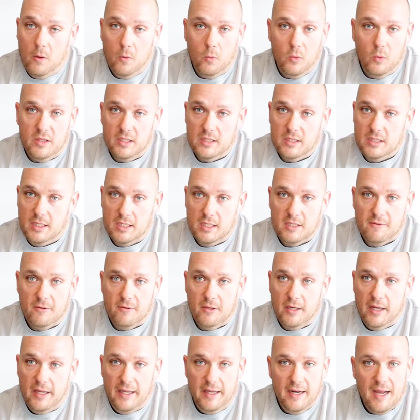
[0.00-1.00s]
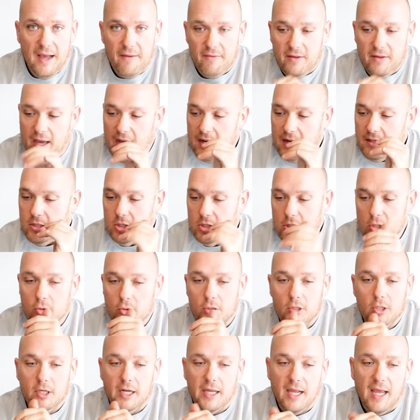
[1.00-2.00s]
With a 6'8". I've gotten so
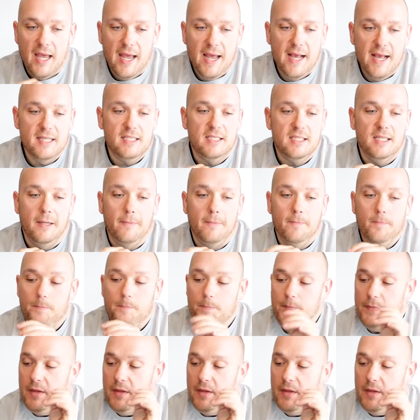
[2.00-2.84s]
good at casting,